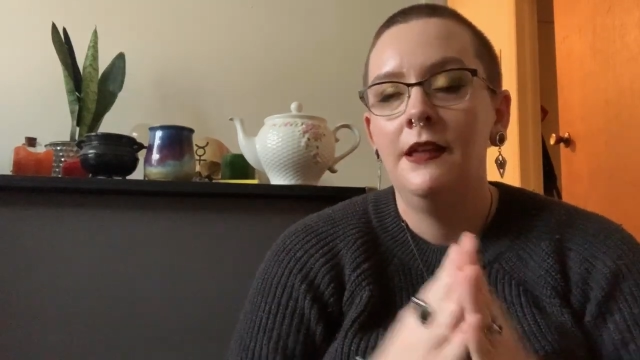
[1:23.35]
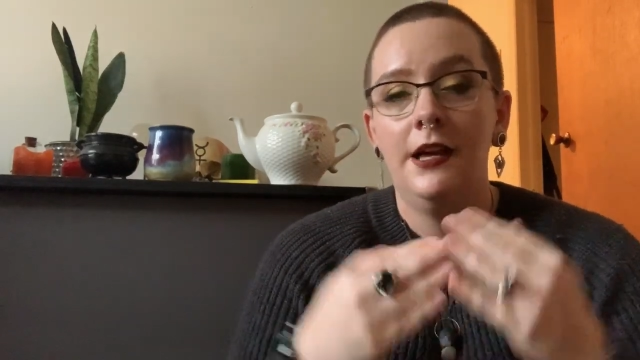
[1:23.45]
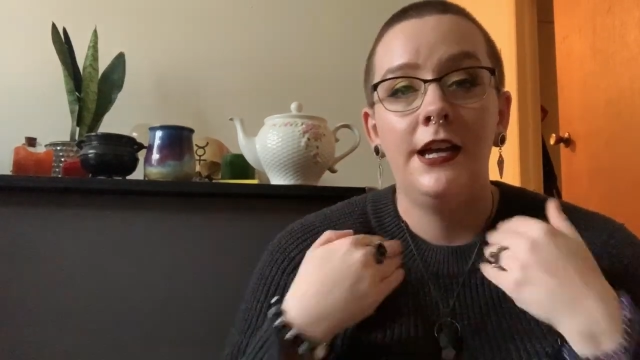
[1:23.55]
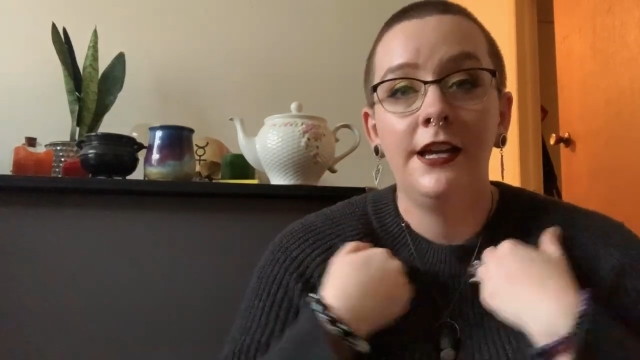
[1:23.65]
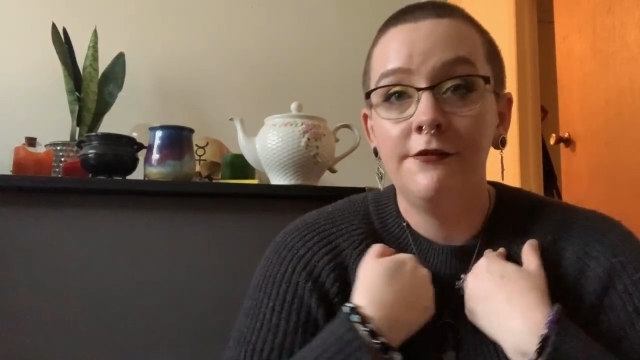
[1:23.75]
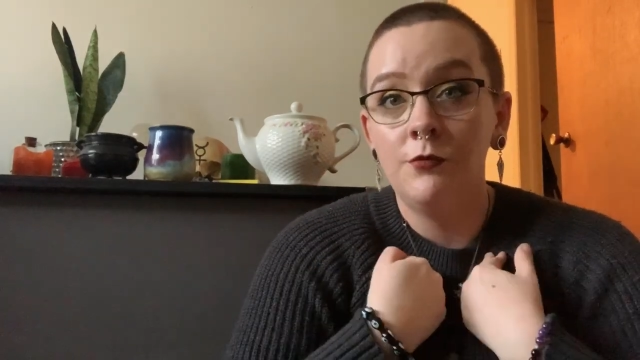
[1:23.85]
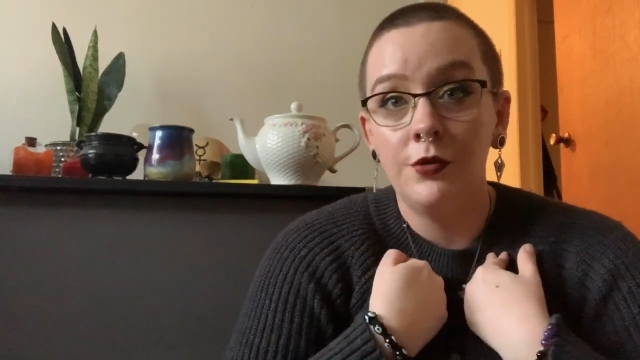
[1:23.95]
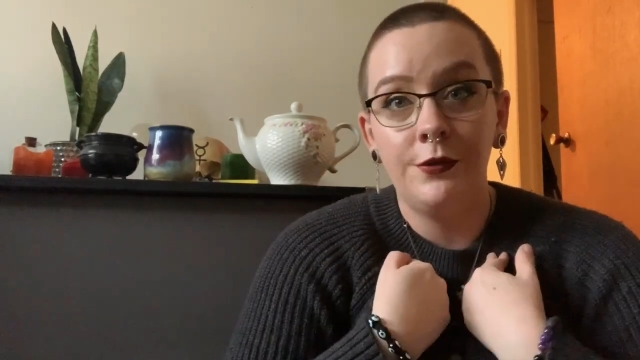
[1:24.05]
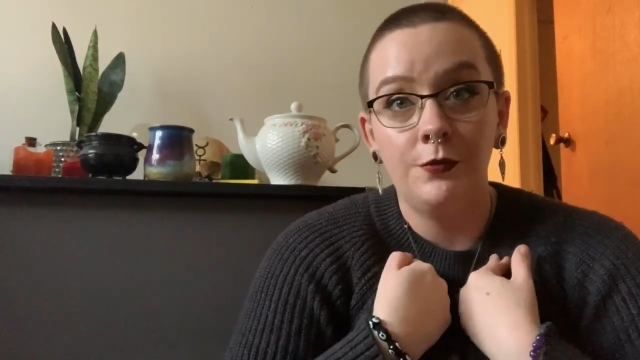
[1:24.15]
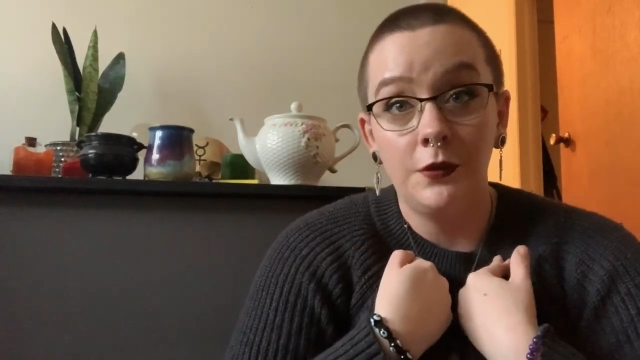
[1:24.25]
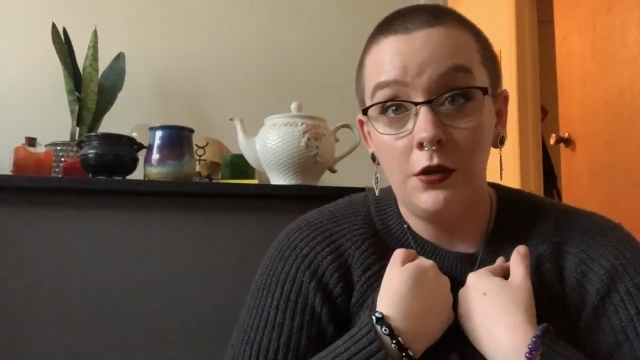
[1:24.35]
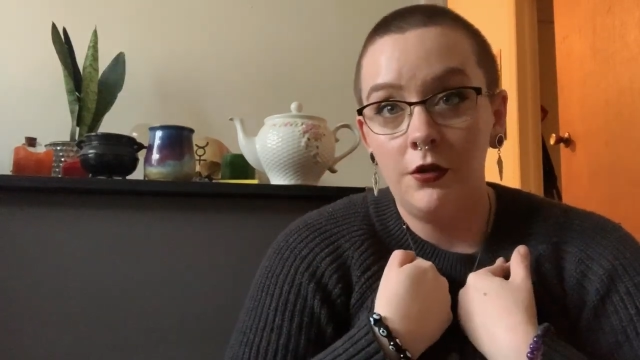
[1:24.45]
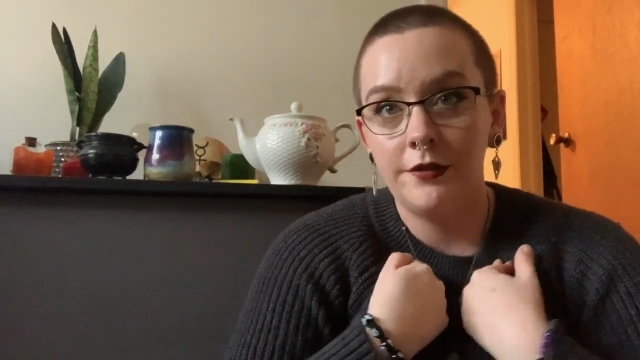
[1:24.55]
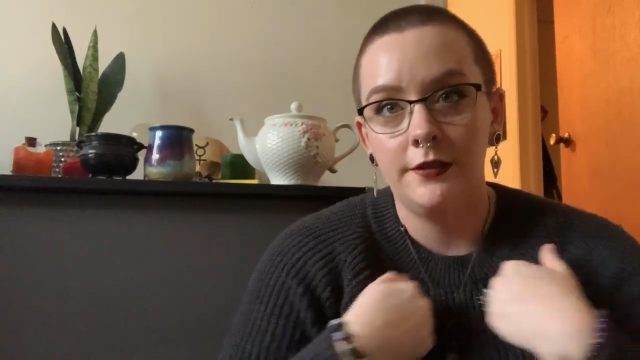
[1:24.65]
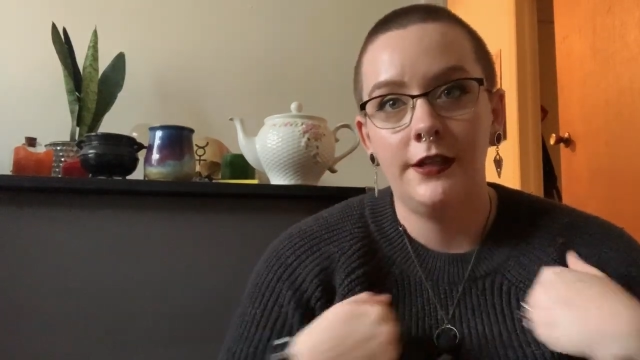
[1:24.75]
I have more than one
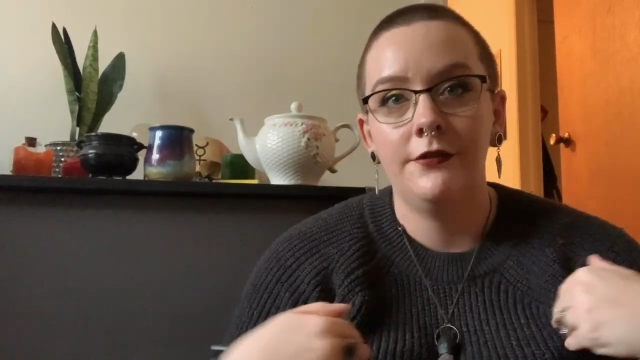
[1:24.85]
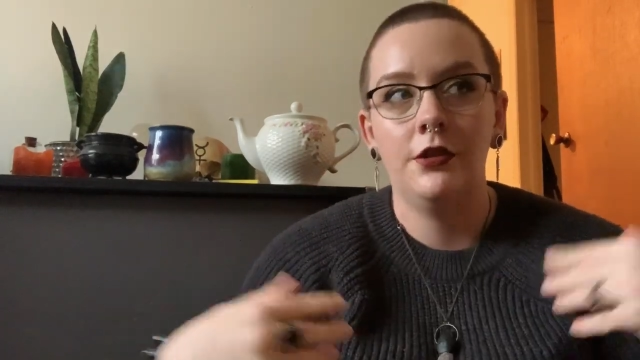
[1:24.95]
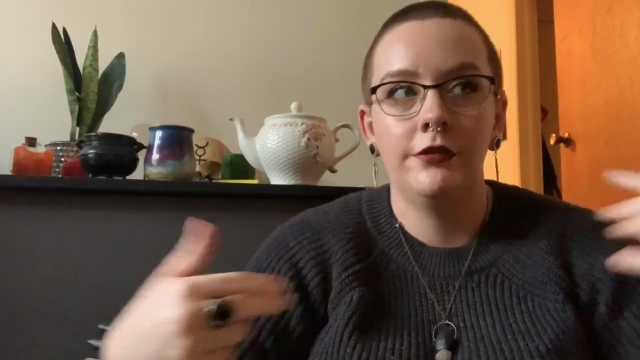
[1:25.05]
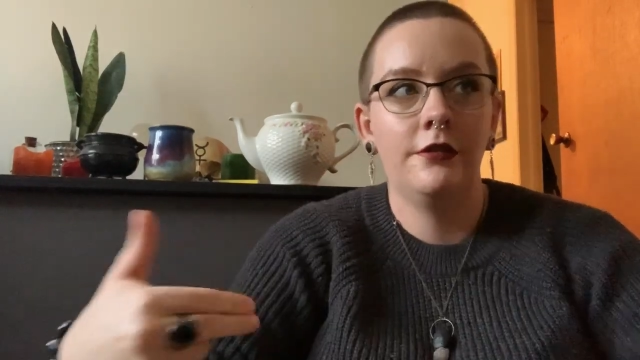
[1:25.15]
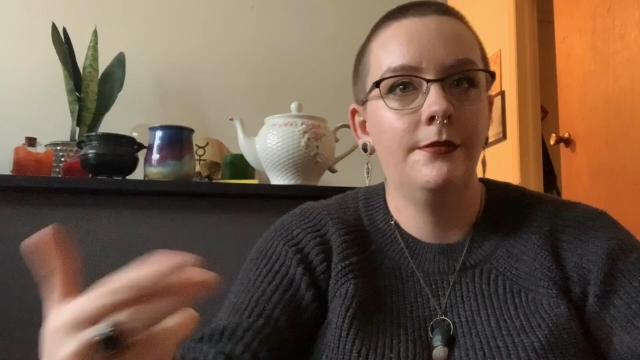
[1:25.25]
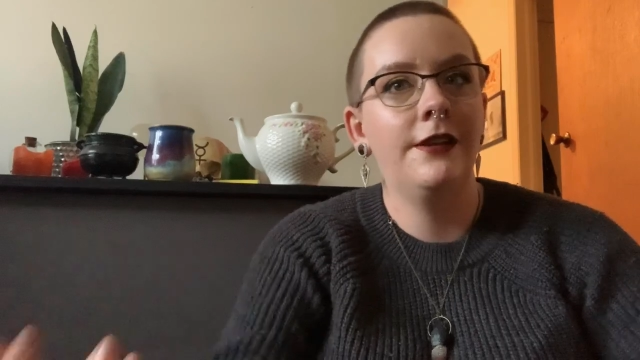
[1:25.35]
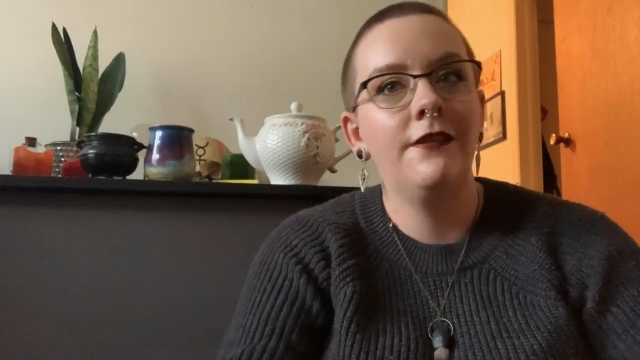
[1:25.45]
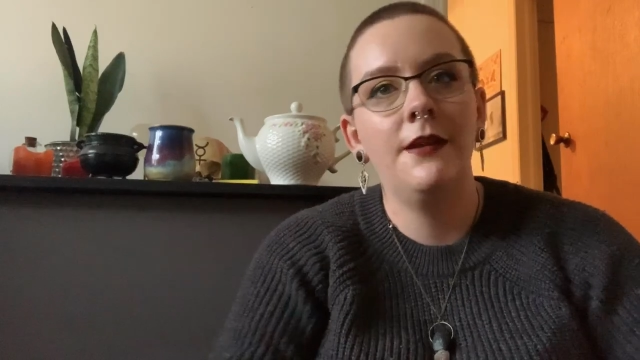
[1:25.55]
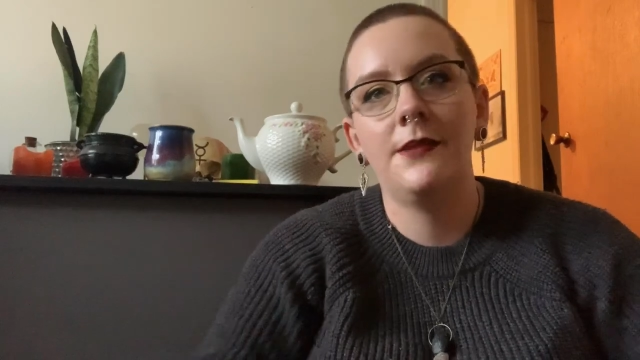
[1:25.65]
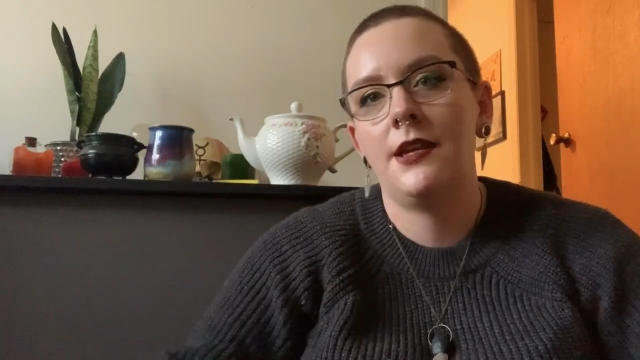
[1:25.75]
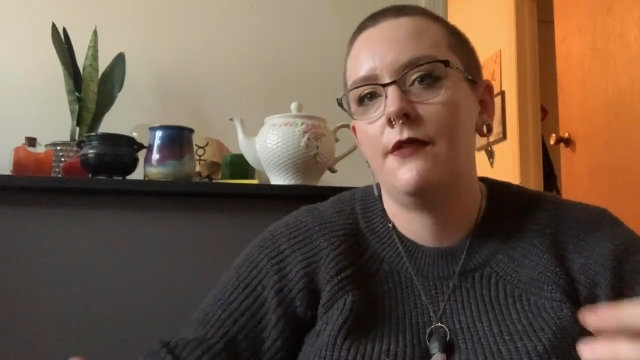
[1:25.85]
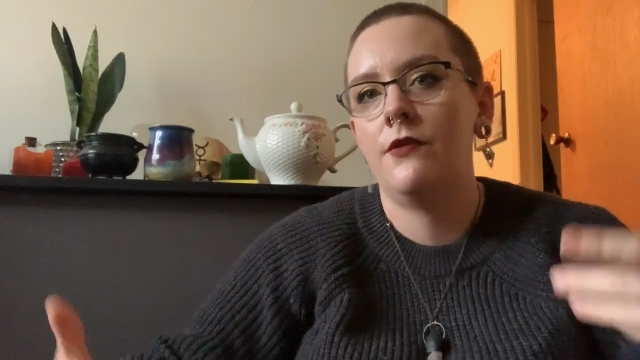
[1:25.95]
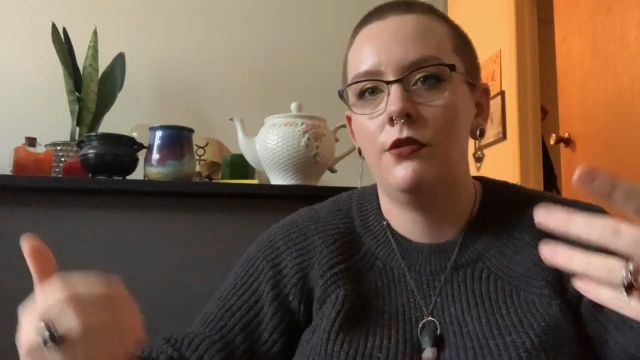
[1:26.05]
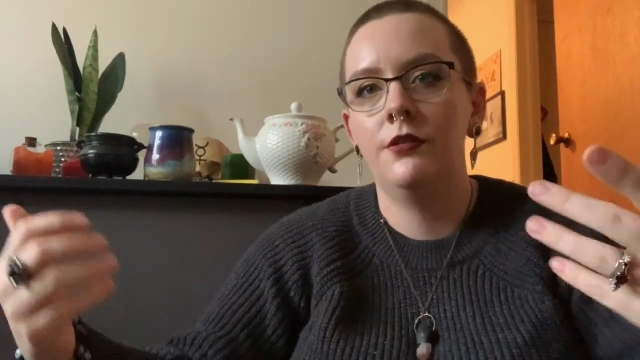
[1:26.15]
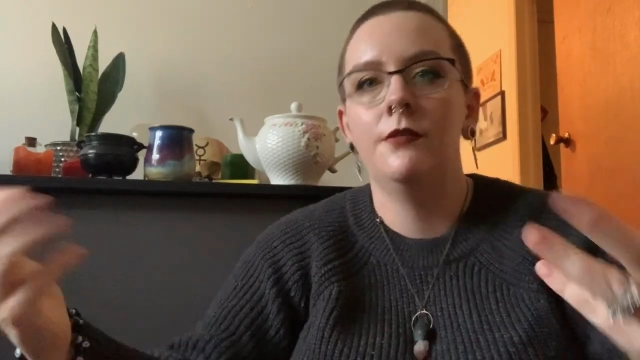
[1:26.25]
altar. I have an altar to my family. I have an
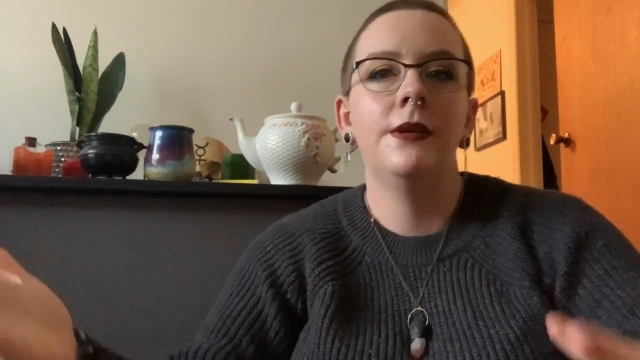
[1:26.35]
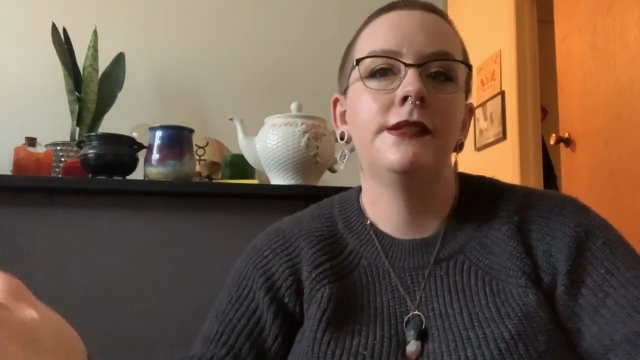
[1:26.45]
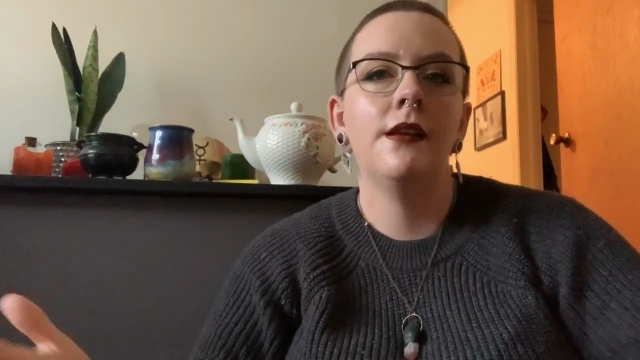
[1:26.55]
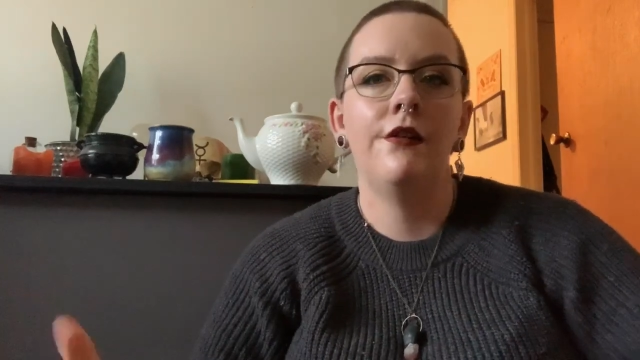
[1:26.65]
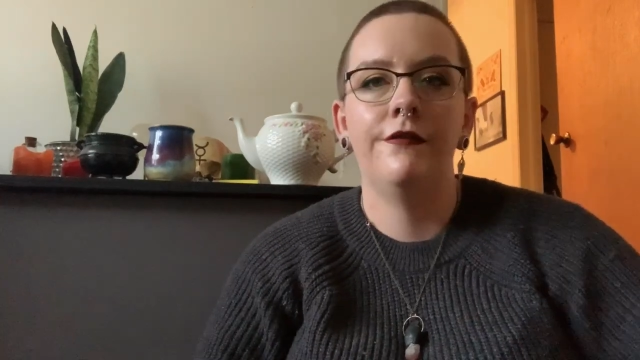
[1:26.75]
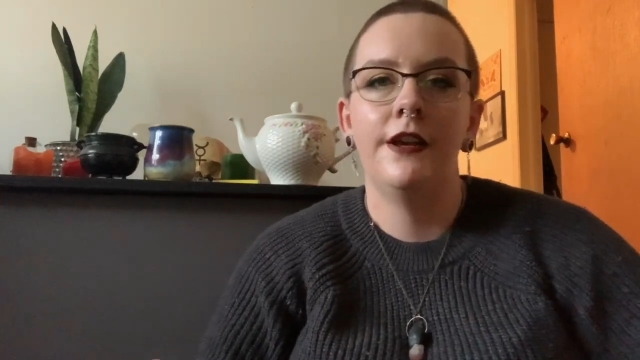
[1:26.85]
altar to myself.